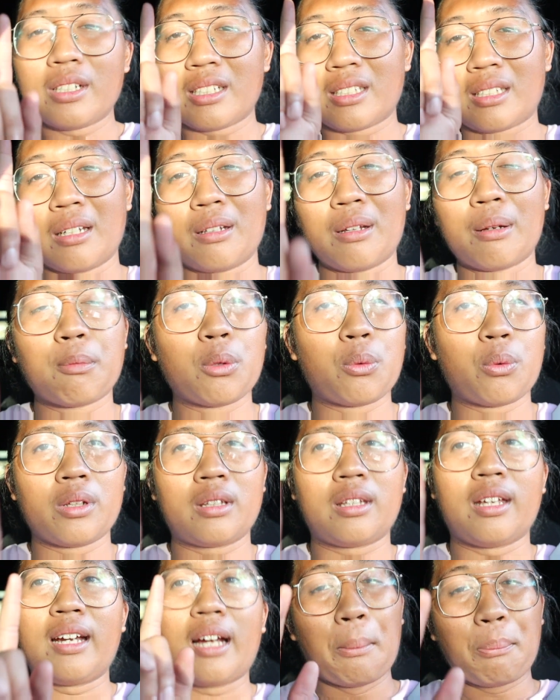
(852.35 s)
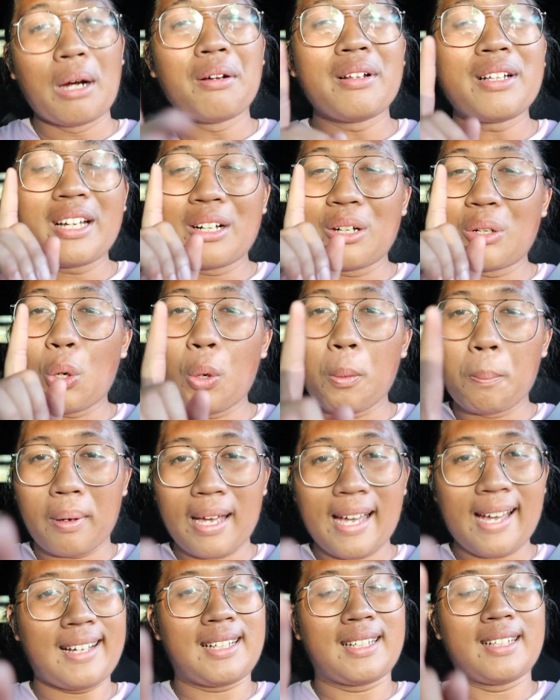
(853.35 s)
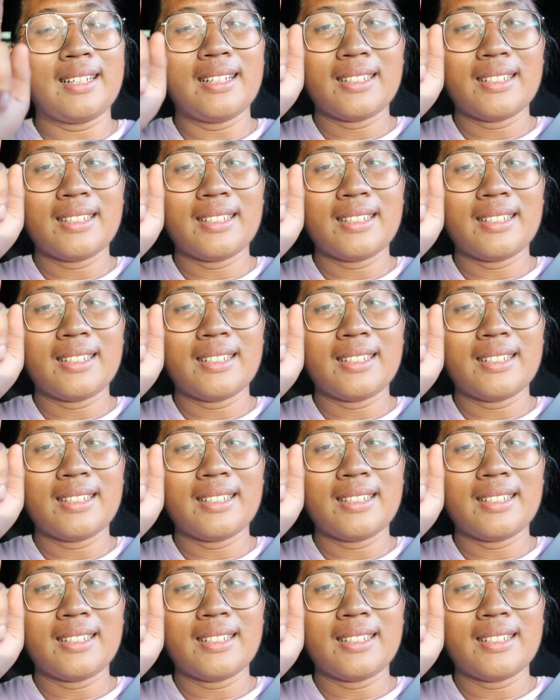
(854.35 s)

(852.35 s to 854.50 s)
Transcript: That's the #1 thing. I'm probably gonna go back